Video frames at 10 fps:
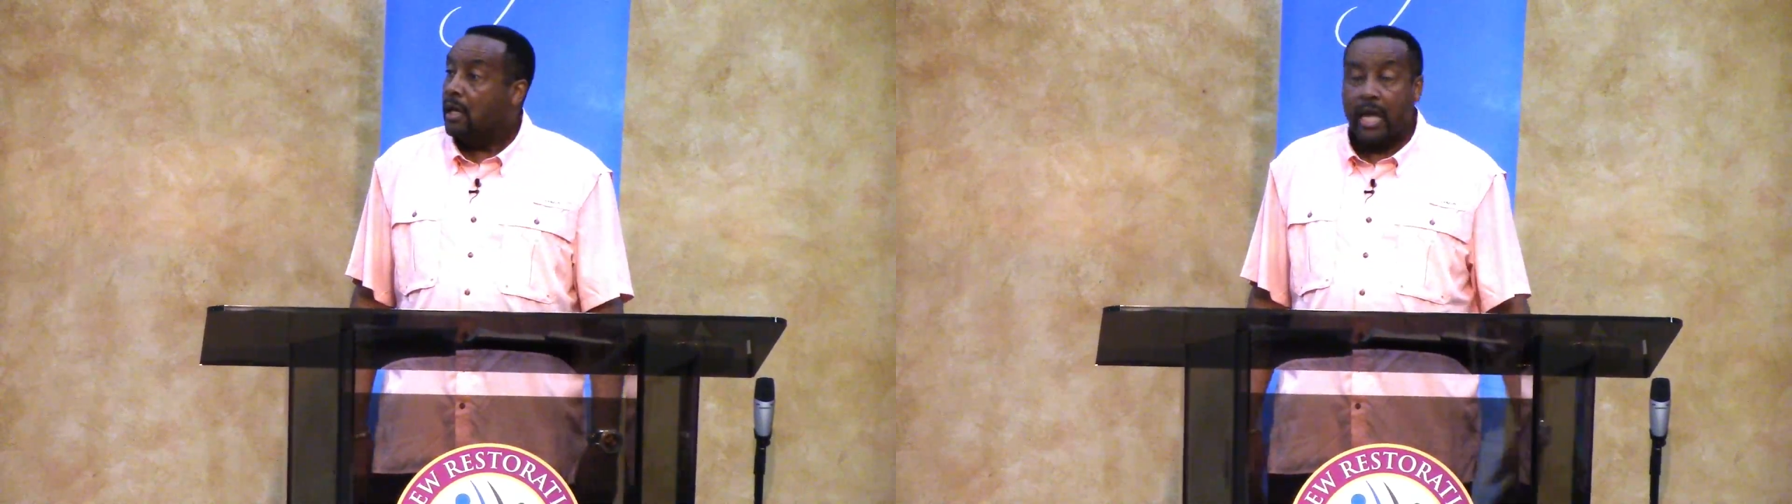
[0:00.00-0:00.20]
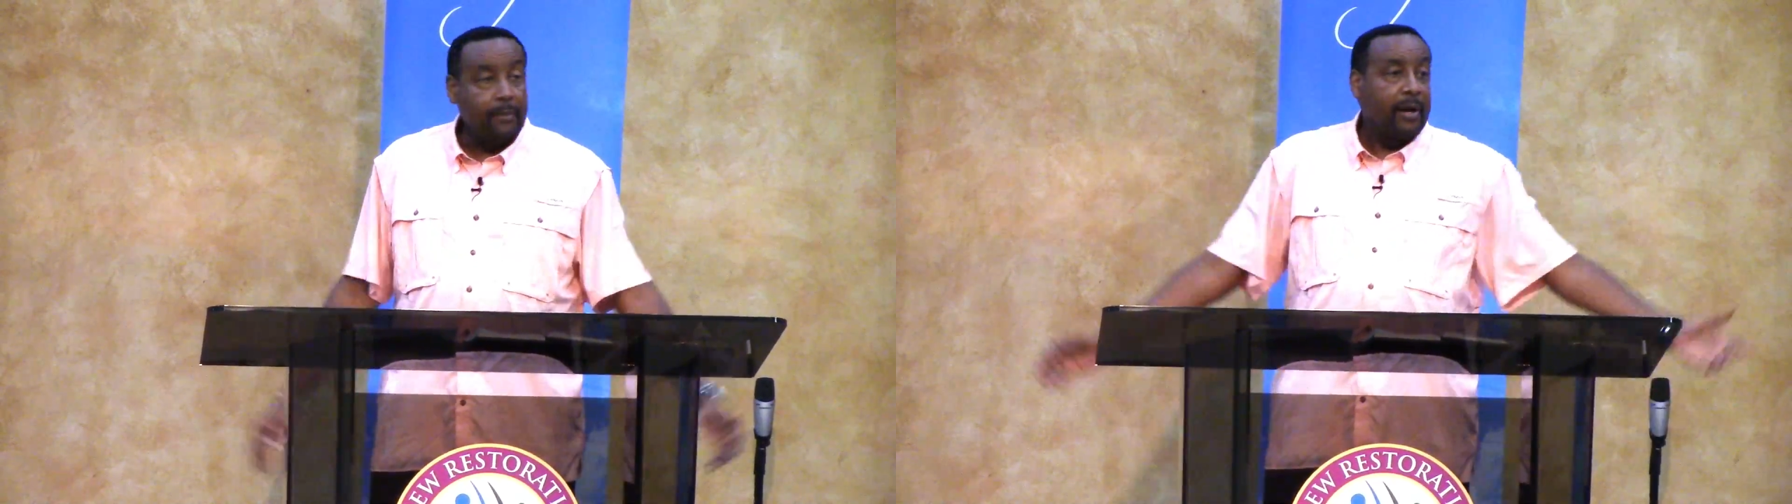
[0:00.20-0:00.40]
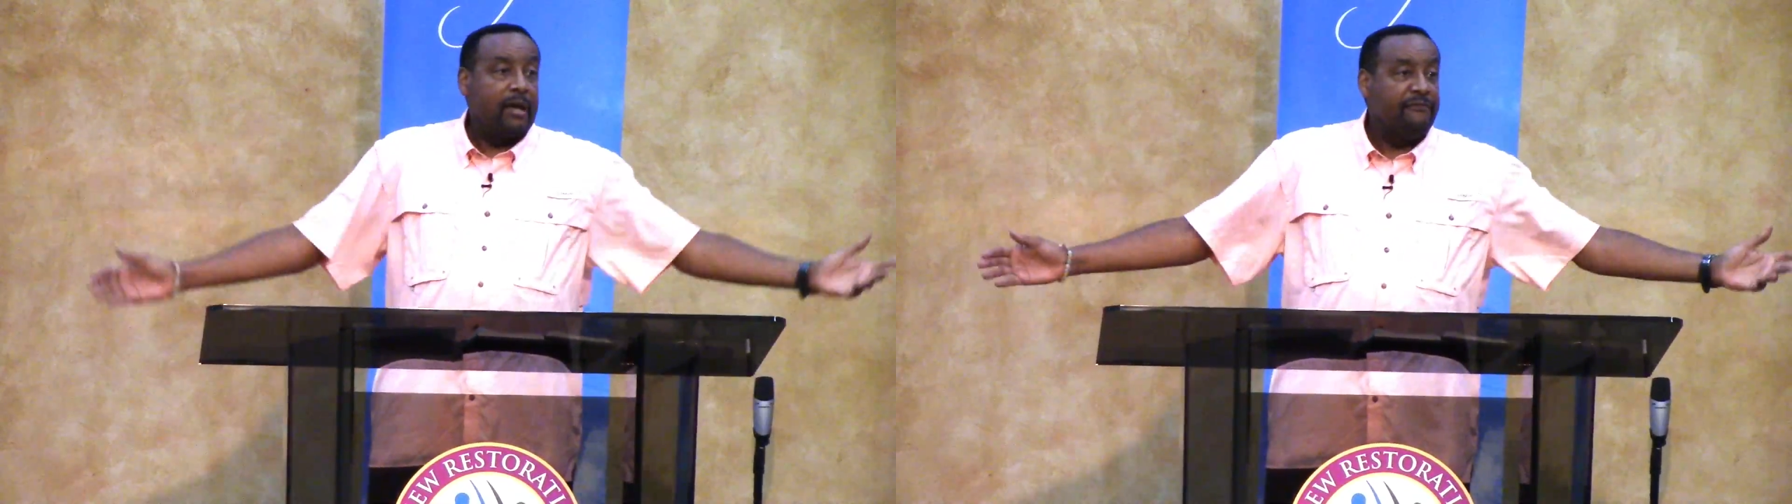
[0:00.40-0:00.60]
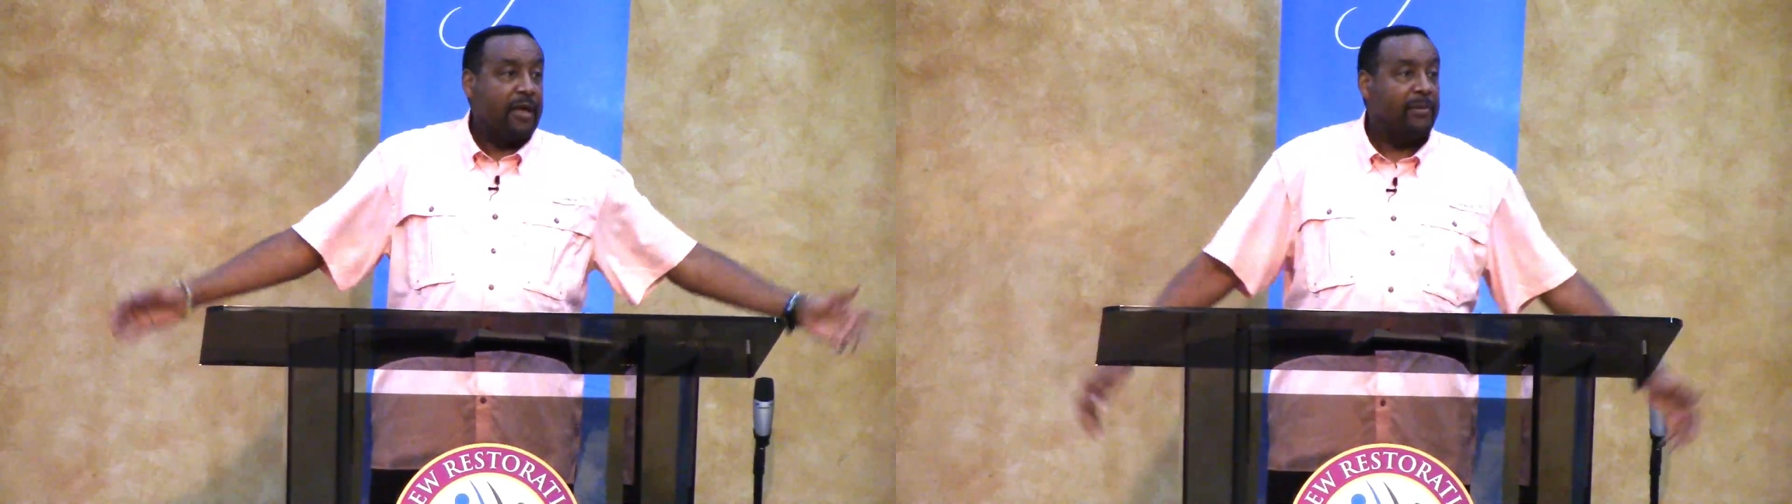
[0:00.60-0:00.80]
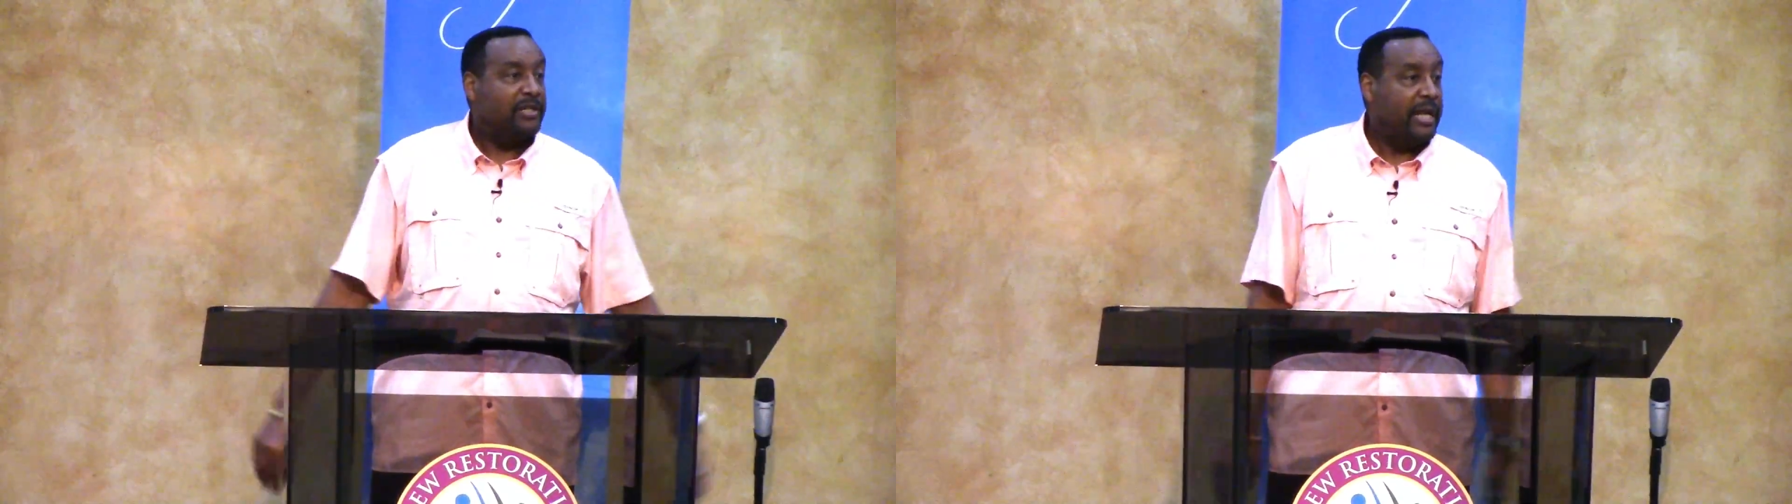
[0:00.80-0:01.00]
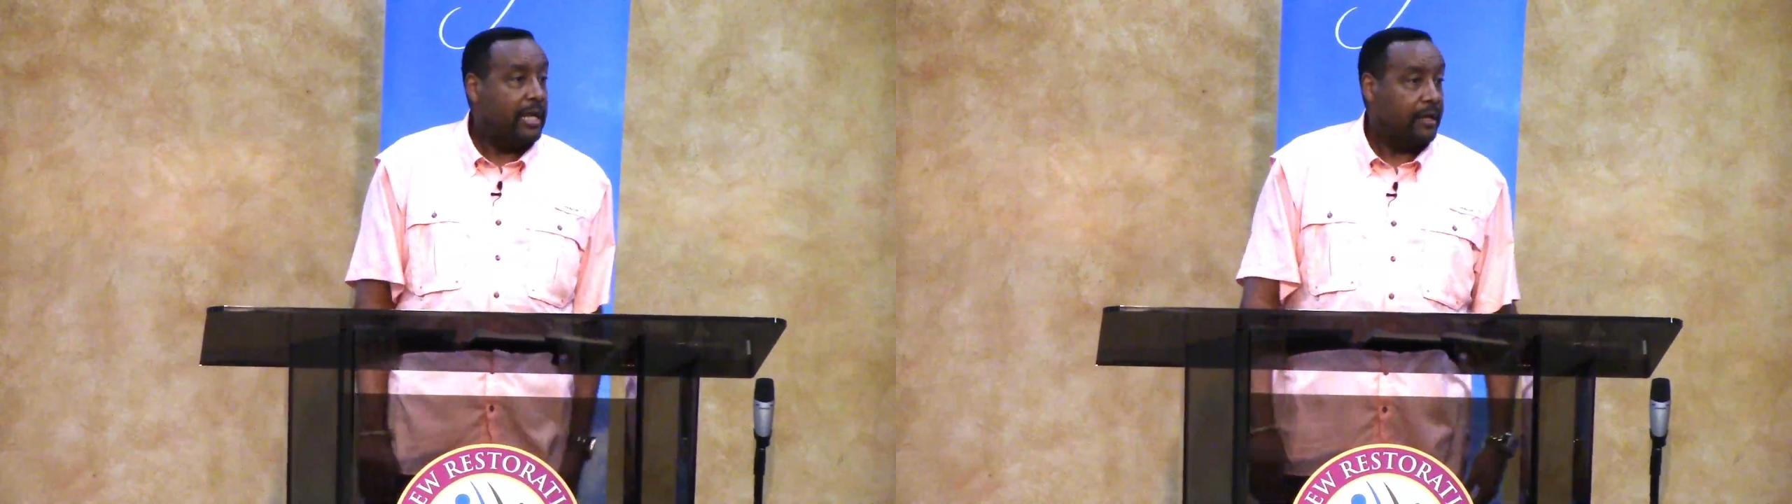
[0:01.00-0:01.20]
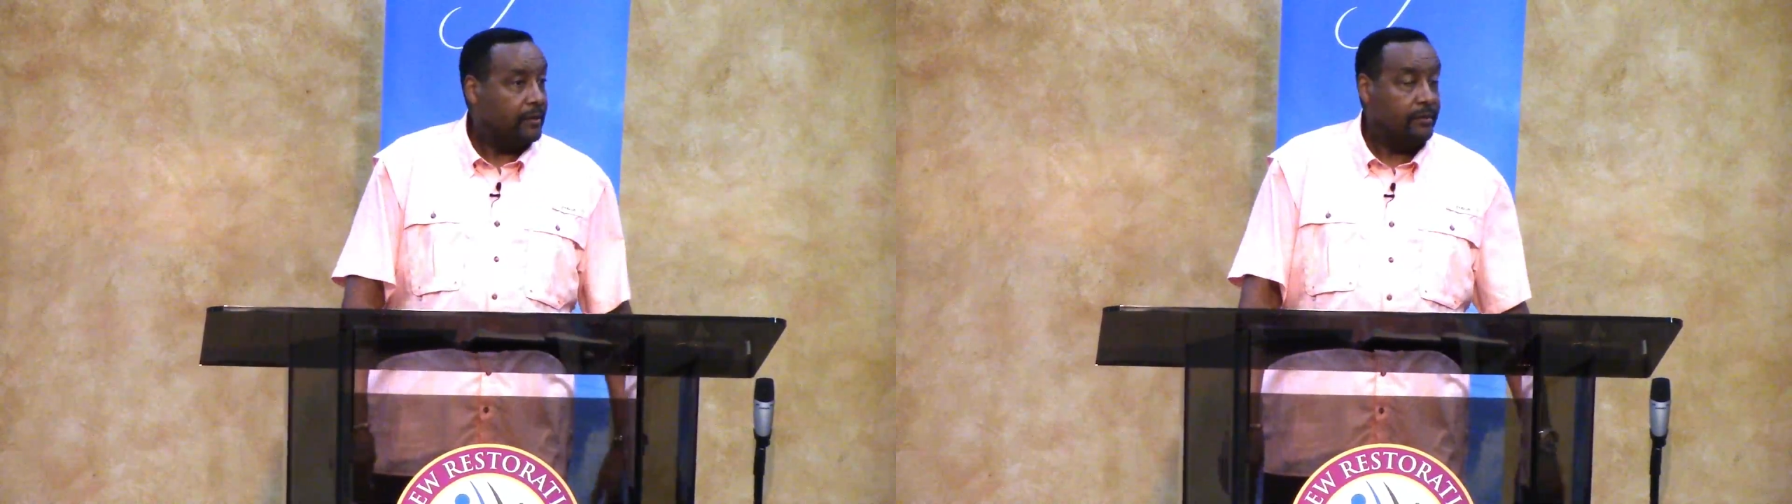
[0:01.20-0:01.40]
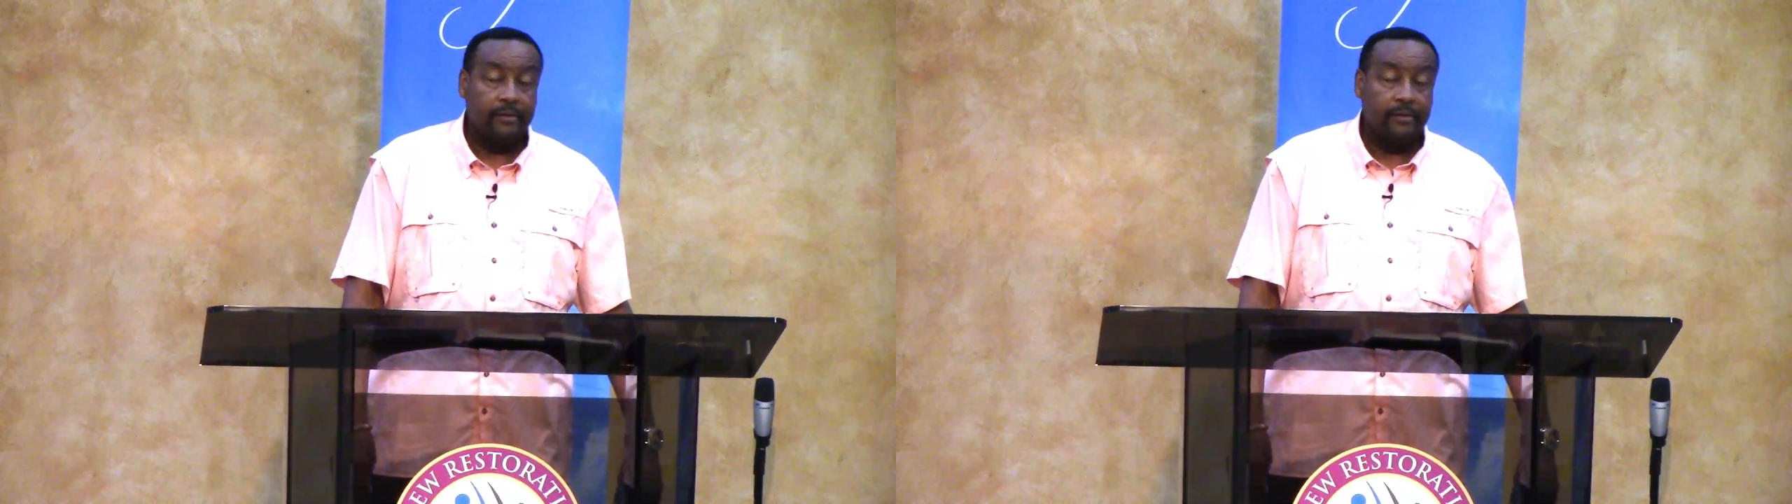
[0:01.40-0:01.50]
Abraham family dead.